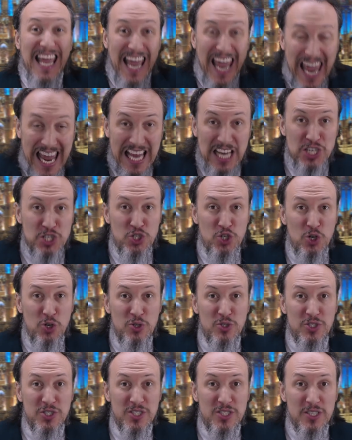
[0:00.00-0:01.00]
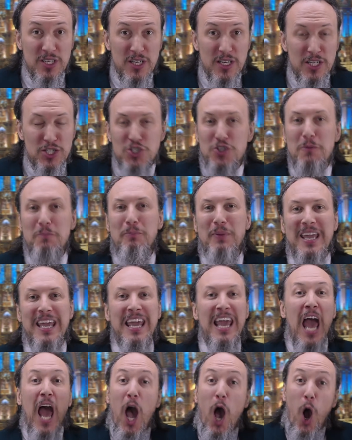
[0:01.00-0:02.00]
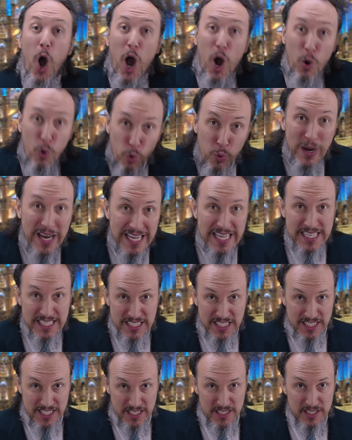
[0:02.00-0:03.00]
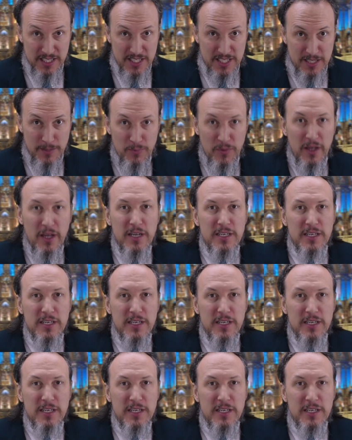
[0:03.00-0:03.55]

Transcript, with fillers: angels to be witnesses.